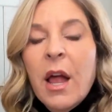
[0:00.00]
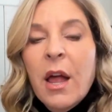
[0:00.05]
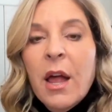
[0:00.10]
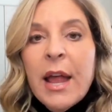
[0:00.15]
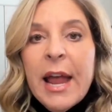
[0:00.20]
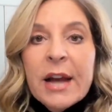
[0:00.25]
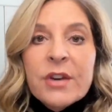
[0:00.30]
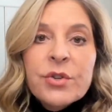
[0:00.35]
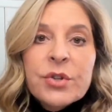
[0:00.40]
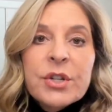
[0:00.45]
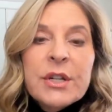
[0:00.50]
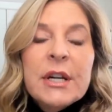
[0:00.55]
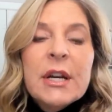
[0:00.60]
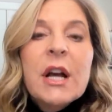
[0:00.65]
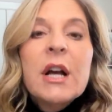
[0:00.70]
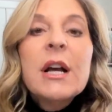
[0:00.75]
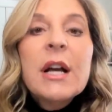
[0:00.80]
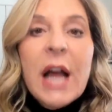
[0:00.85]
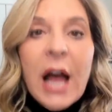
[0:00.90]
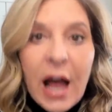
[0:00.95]
actually a
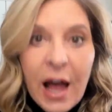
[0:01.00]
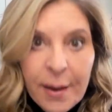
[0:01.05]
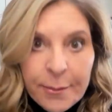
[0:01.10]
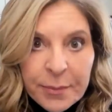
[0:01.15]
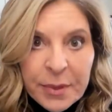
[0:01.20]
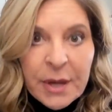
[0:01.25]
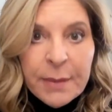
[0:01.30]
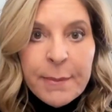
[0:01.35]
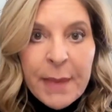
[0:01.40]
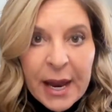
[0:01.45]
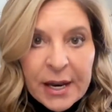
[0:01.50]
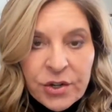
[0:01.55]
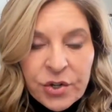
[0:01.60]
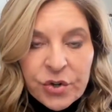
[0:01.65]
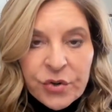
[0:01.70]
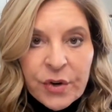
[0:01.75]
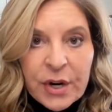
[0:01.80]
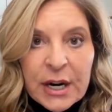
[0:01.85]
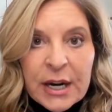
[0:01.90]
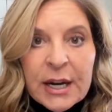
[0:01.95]

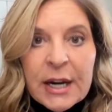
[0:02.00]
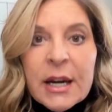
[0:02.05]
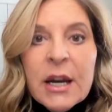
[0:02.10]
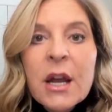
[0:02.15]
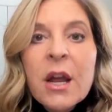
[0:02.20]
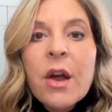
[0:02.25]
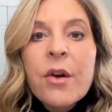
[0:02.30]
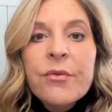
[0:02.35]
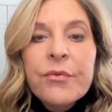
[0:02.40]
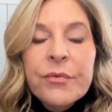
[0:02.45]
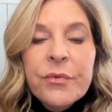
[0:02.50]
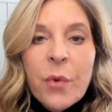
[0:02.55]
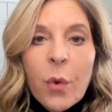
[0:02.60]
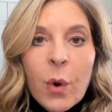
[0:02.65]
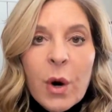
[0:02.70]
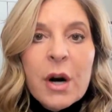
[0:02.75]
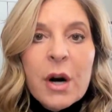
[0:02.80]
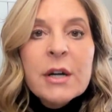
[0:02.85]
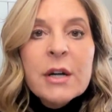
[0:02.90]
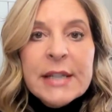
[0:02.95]
complimentary
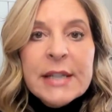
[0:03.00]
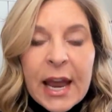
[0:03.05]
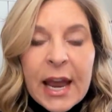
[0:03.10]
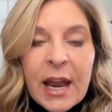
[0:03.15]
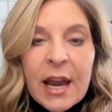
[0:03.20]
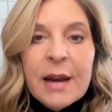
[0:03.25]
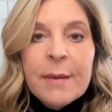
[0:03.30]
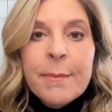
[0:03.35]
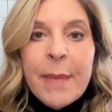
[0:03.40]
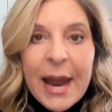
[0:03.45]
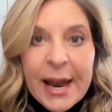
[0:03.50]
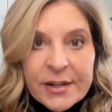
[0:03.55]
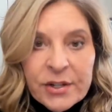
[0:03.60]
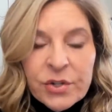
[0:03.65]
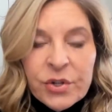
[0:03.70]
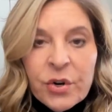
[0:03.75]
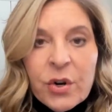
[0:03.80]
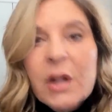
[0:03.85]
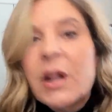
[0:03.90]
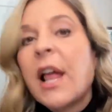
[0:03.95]
4-day
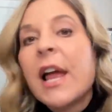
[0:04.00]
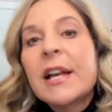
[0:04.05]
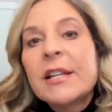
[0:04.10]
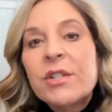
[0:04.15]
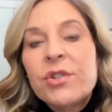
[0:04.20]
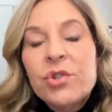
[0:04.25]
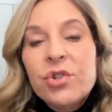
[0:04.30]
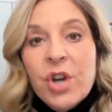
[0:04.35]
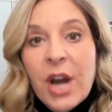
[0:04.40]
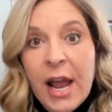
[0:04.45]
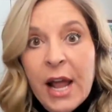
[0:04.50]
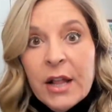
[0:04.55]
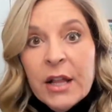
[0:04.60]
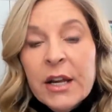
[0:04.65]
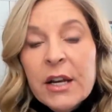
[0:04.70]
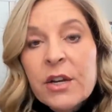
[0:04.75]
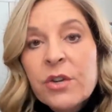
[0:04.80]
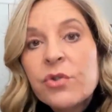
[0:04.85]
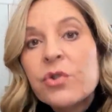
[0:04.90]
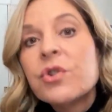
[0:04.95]
masterclass
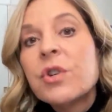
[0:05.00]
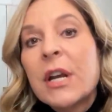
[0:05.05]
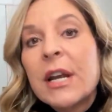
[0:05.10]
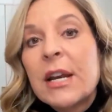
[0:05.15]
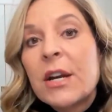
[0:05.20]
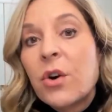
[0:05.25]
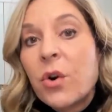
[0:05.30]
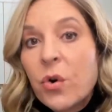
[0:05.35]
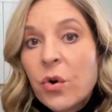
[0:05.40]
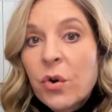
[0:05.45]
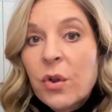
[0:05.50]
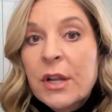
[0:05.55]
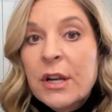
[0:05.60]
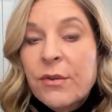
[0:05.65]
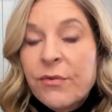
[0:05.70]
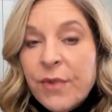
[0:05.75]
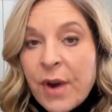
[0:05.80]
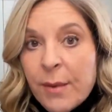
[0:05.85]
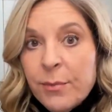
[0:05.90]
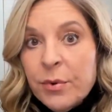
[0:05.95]
challenge in early
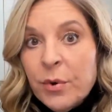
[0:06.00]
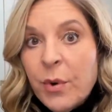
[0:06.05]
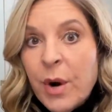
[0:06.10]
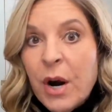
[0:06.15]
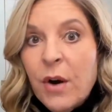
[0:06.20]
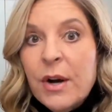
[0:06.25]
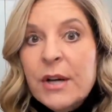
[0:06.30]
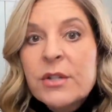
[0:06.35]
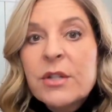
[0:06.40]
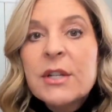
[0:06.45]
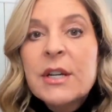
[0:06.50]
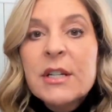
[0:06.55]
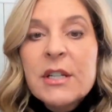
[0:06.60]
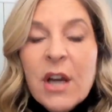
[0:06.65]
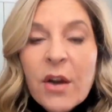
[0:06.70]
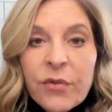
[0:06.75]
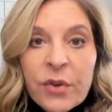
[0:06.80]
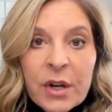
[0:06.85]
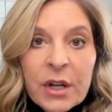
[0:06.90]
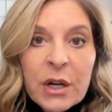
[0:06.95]
February. So you
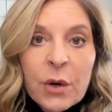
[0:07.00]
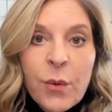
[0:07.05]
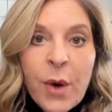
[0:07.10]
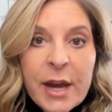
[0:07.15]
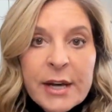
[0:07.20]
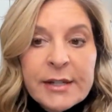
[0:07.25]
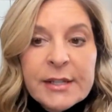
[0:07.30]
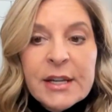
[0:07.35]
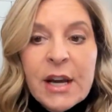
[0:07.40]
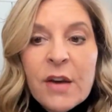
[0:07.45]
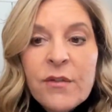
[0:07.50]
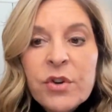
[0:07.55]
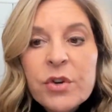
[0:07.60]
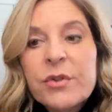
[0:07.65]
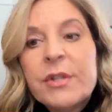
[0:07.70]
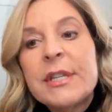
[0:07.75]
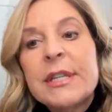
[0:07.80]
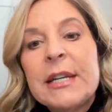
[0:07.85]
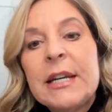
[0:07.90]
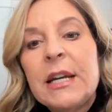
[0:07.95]
definitely want to save your
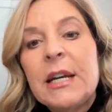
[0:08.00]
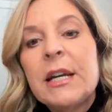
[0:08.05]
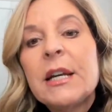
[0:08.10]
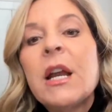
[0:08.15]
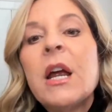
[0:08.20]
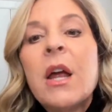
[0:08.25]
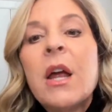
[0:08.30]
seat.